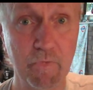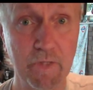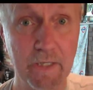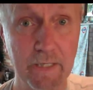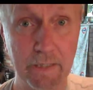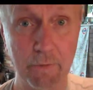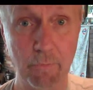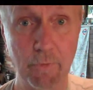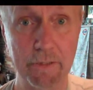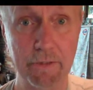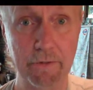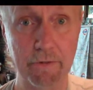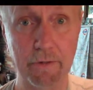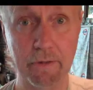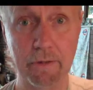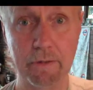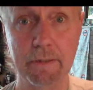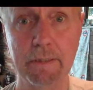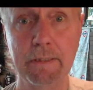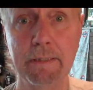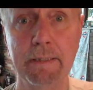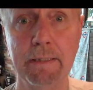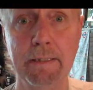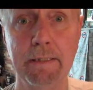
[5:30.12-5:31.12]
Any wonder
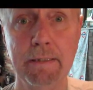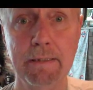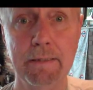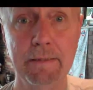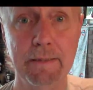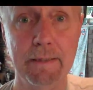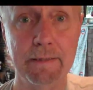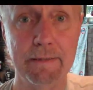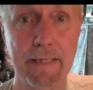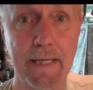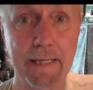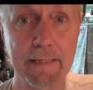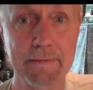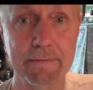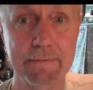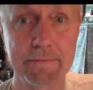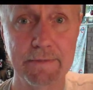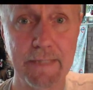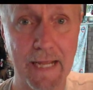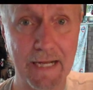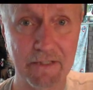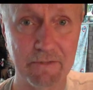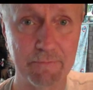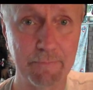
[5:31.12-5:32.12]
that
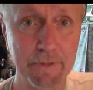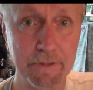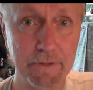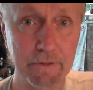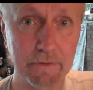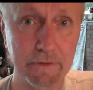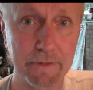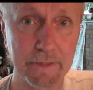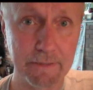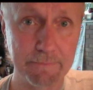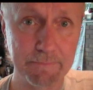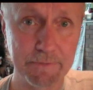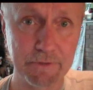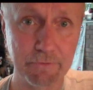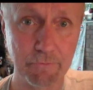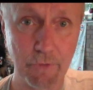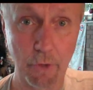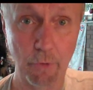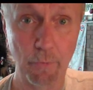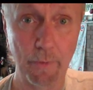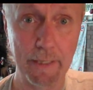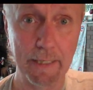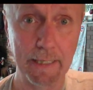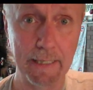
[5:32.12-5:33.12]
tax bill keeps
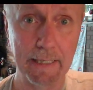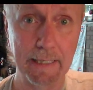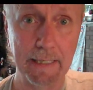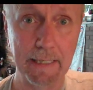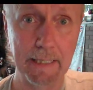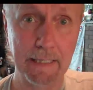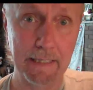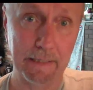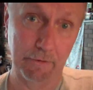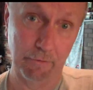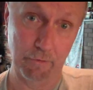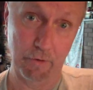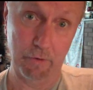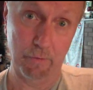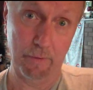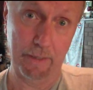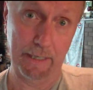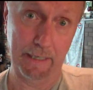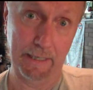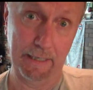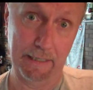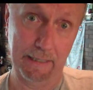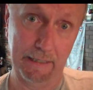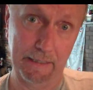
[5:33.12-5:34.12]
growing and
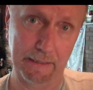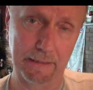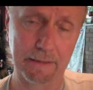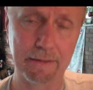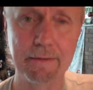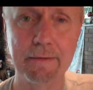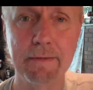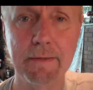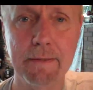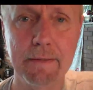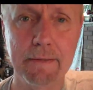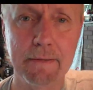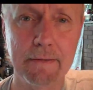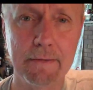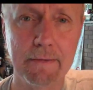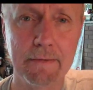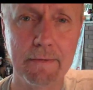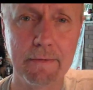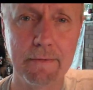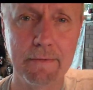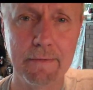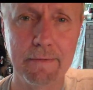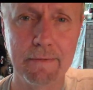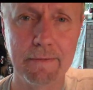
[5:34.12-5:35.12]
growing.
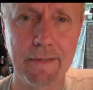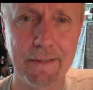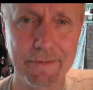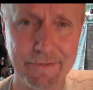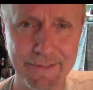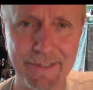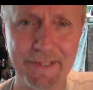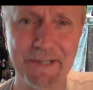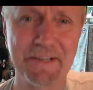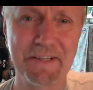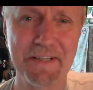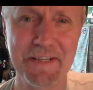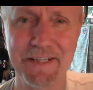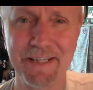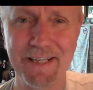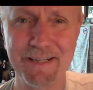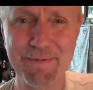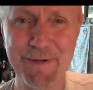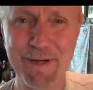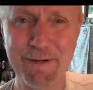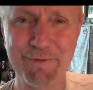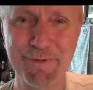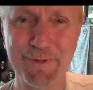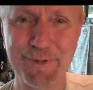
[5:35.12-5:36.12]
That's it.
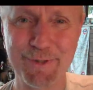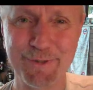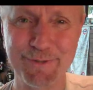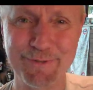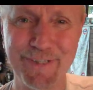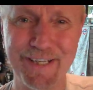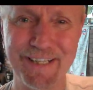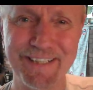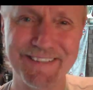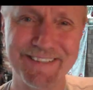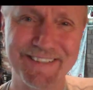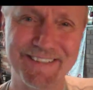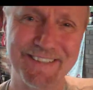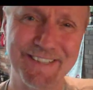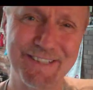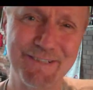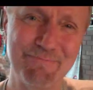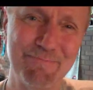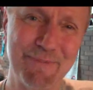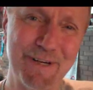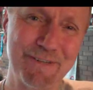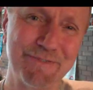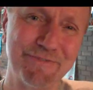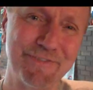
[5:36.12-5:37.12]
I'm Alpha Trivette,
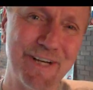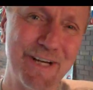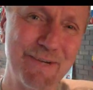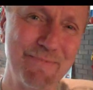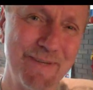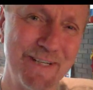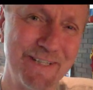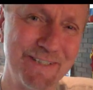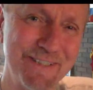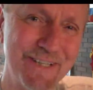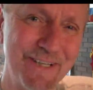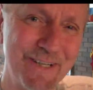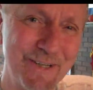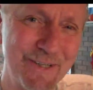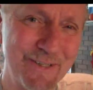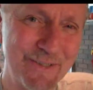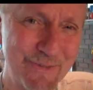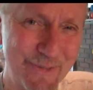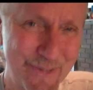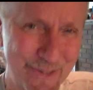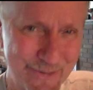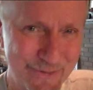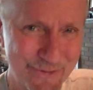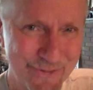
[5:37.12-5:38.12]
my 5-minute take on
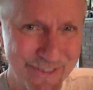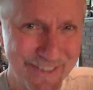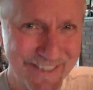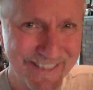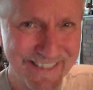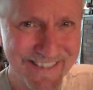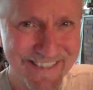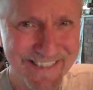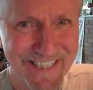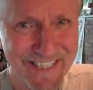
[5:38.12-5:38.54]
the world. See you next time.